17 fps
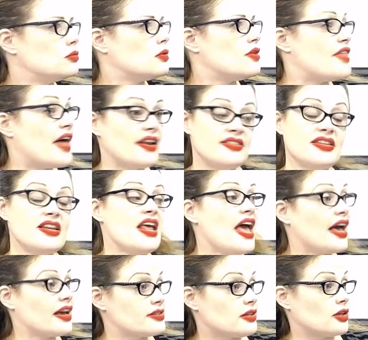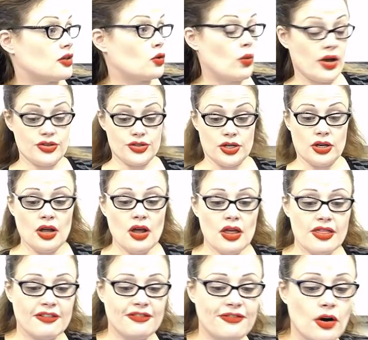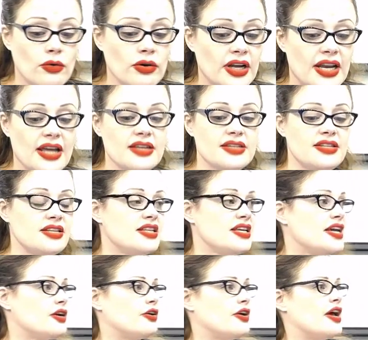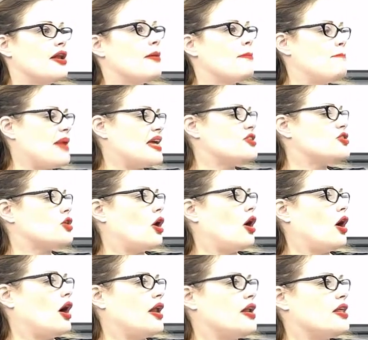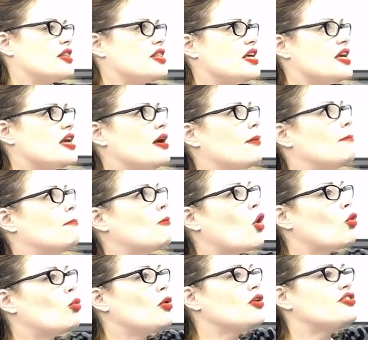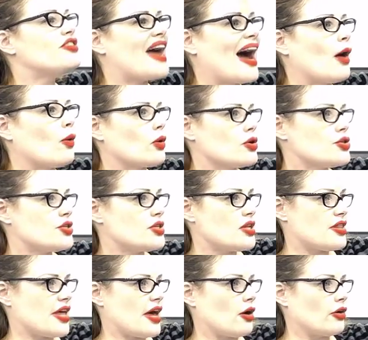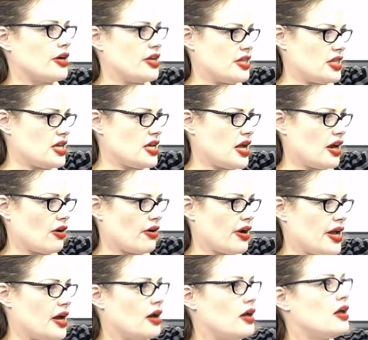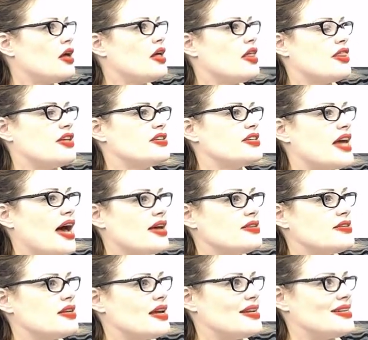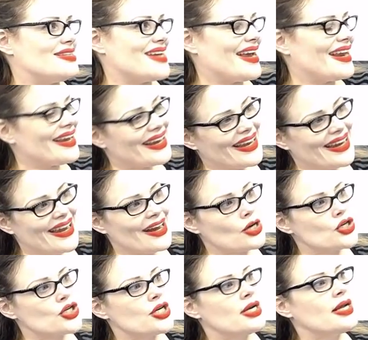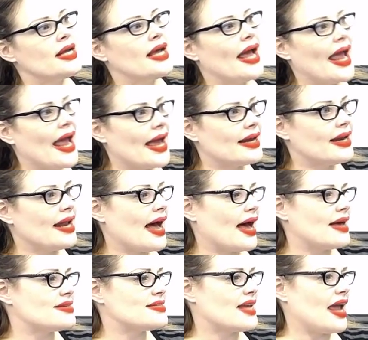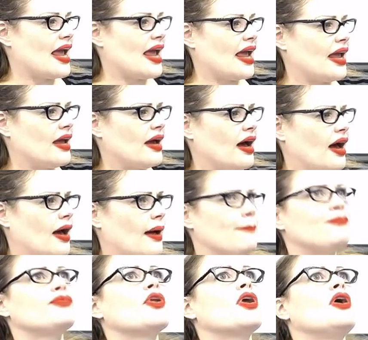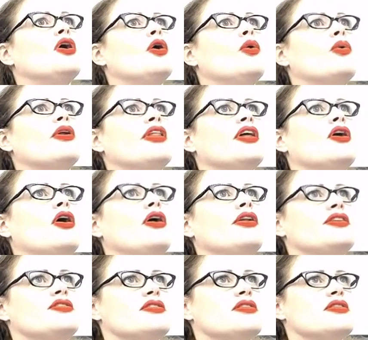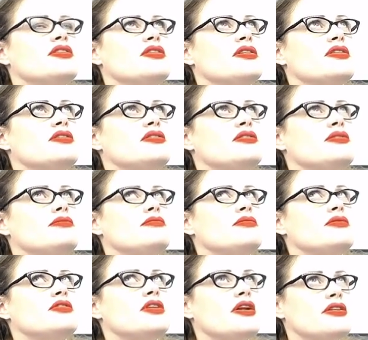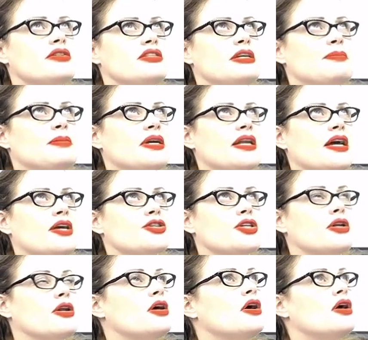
That is an excellent question. The phone connects to the internet based on the mobile towers that are in the area. This has a data connection and it has a, um, what are they called? It's, a, is it a, it's not a SIP connection.